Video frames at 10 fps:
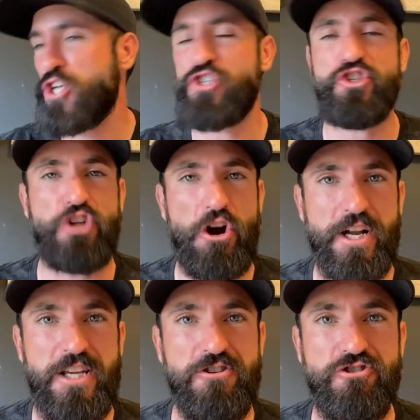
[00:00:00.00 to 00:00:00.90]

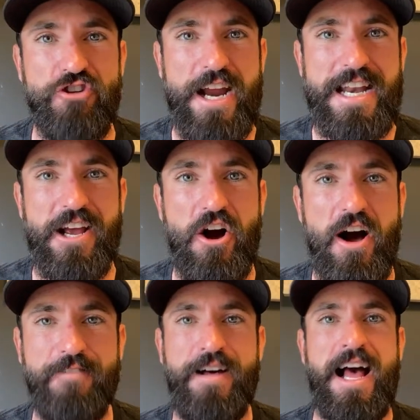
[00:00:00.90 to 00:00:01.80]
starting your training
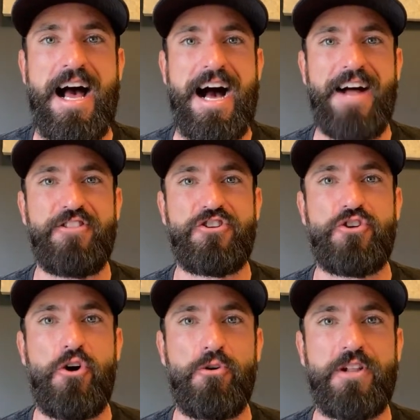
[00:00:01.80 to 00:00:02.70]
off on the
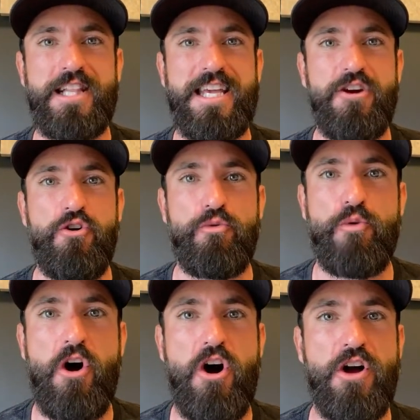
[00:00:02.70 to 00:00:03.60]
totally
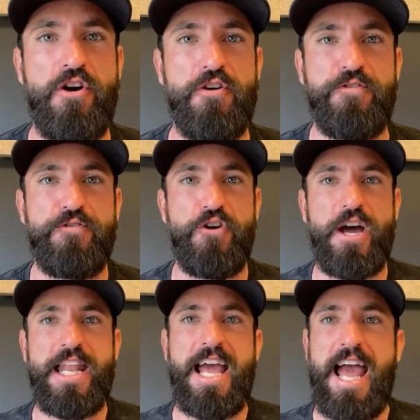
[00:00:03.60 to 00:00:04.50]
wrong foot.